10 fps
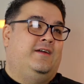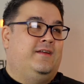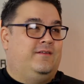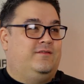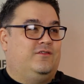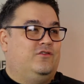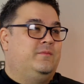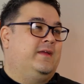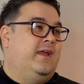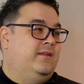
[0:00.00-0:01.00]
out I had screwed
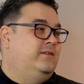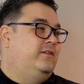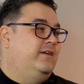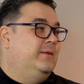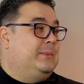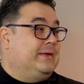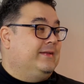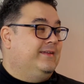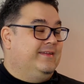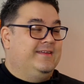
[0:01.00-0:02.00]
my calendar up
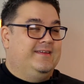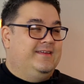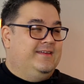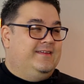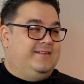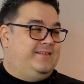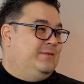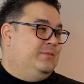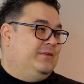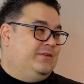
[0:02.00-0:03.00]
and
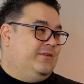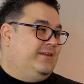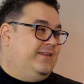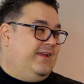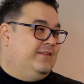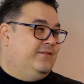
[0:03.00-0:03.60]
didn't put the right day